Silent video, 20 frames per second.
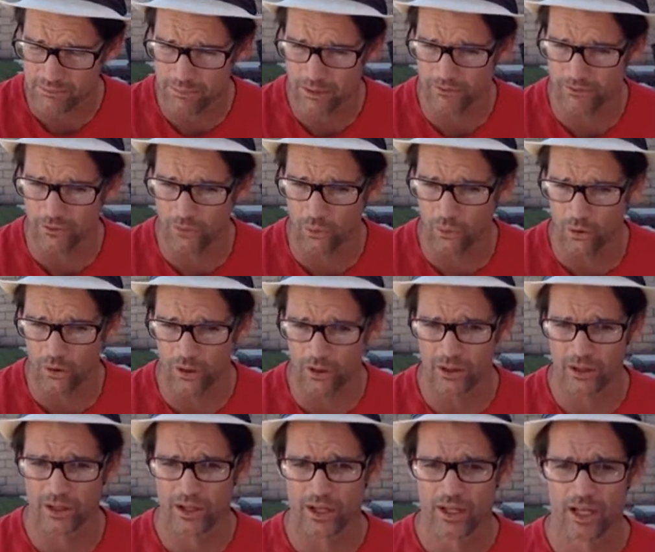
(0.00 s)
before,
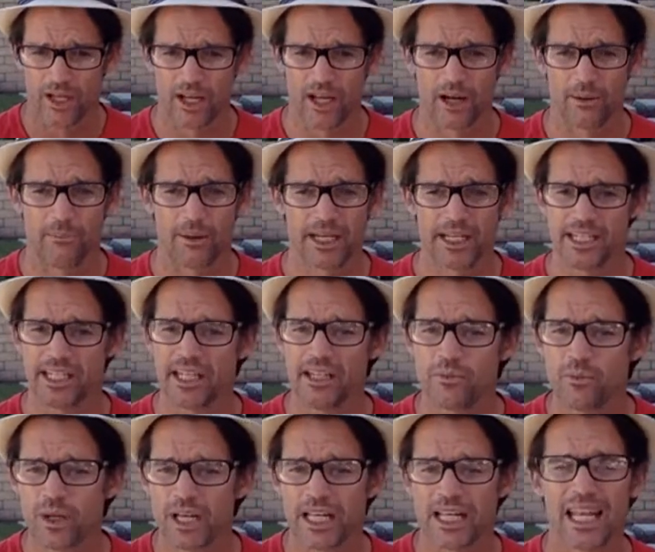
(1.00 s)
but he
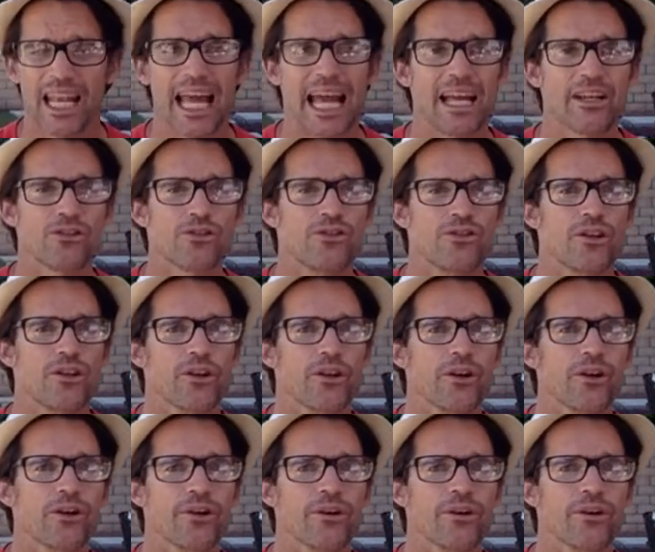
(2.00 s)
didn't win it last year.